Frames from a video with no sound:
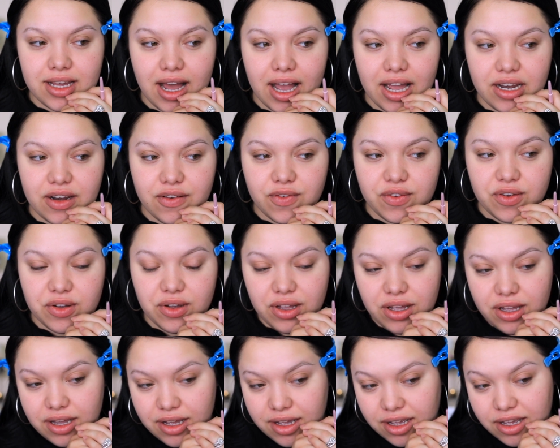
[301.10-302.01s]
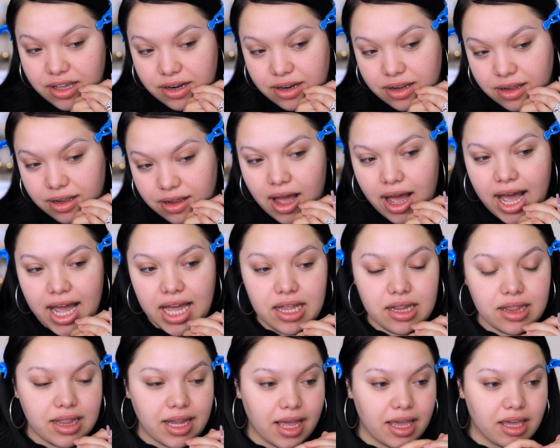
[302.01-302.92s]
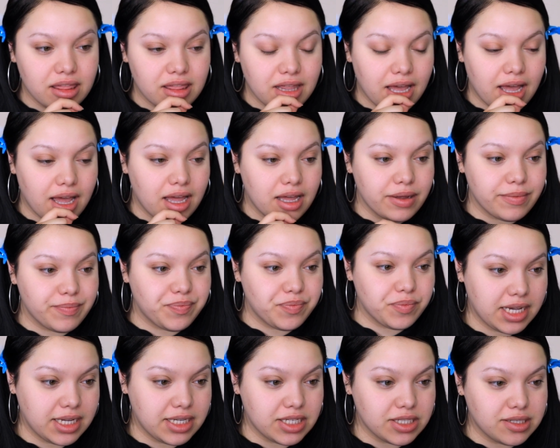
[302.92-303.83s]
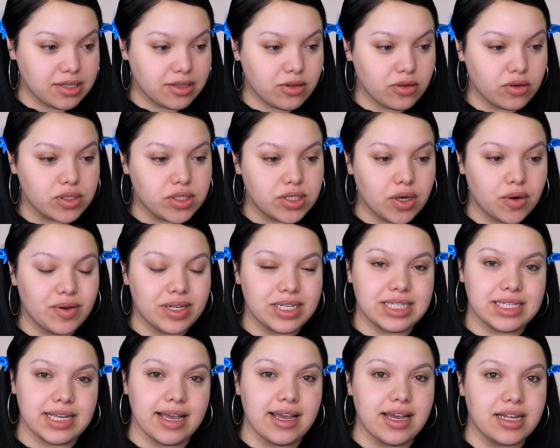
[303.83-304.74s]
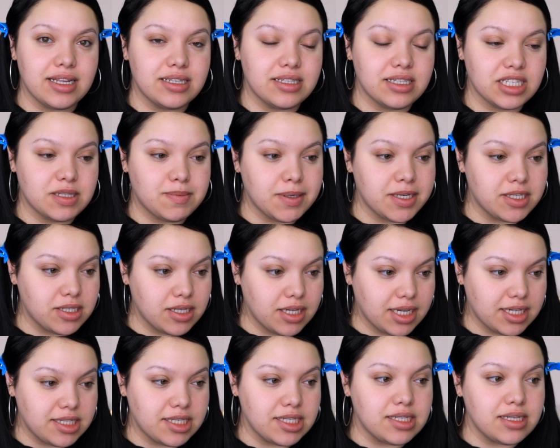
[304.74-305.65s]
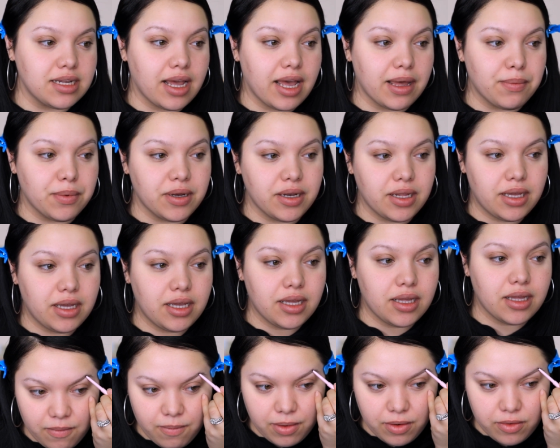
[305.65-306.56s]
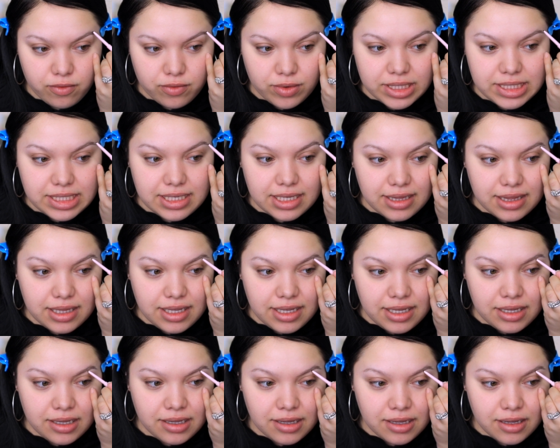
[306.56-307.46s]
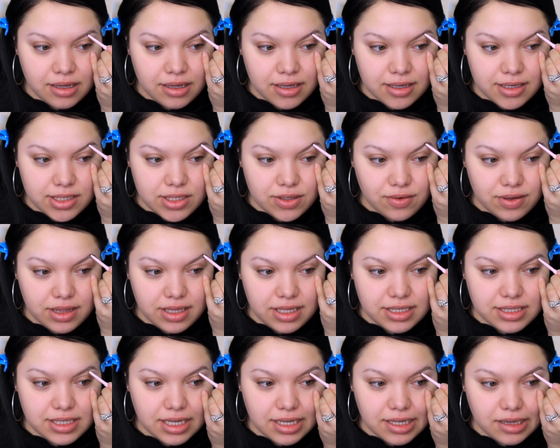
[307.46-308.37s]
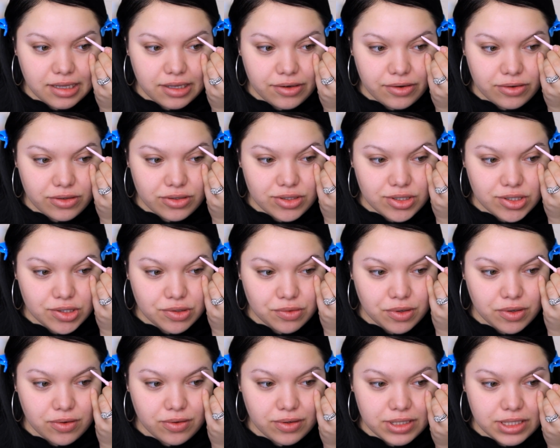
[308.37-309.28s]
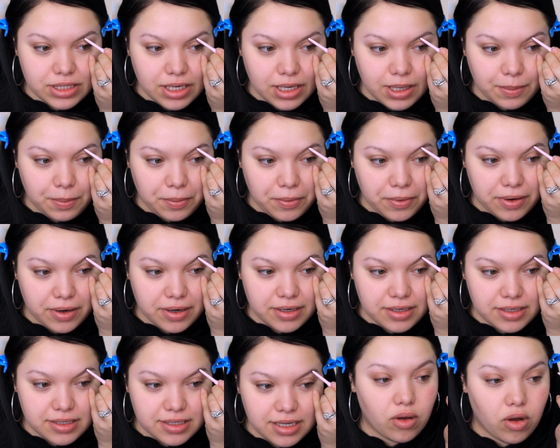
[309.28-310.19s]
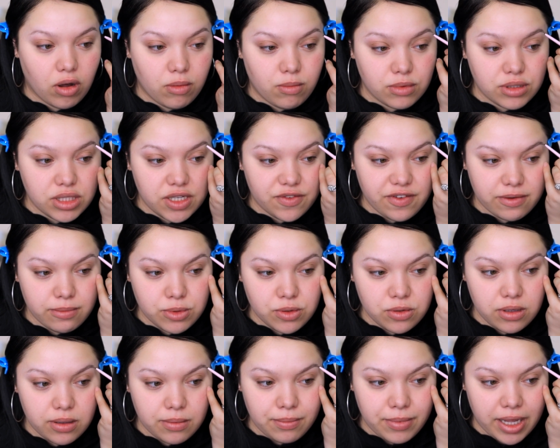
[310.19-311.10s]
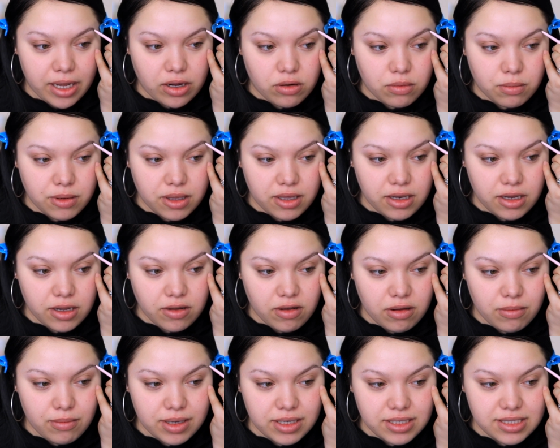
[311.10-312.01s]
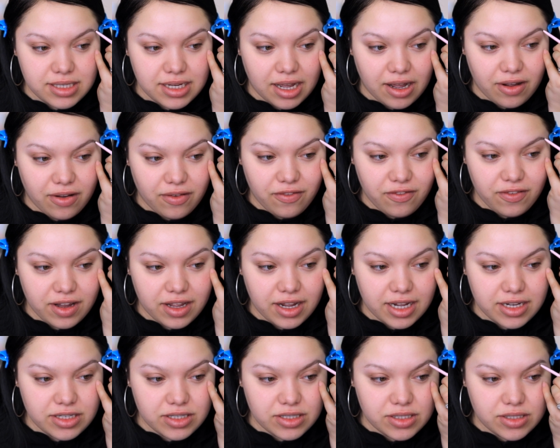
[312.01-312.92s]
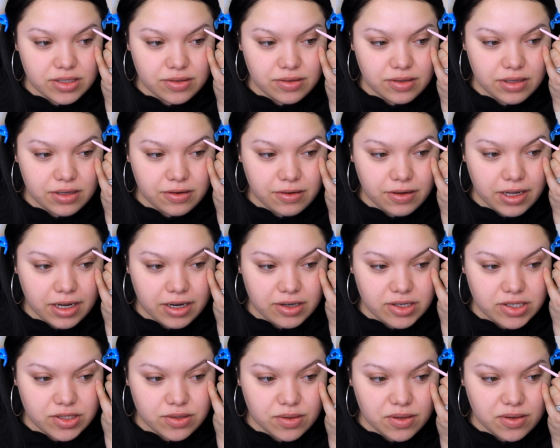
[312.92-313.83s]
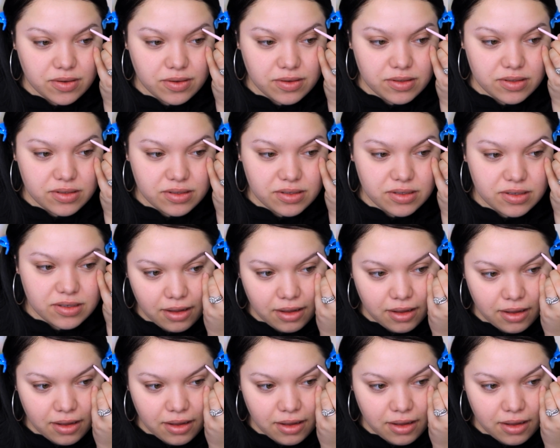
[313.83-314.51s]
kind of good. I like that it doesn't look so intense, especially because it's ebony. I've been recently doing these like little strokes upwards, almost if I'm doing microblading on myself. Like I just do little hair strokes.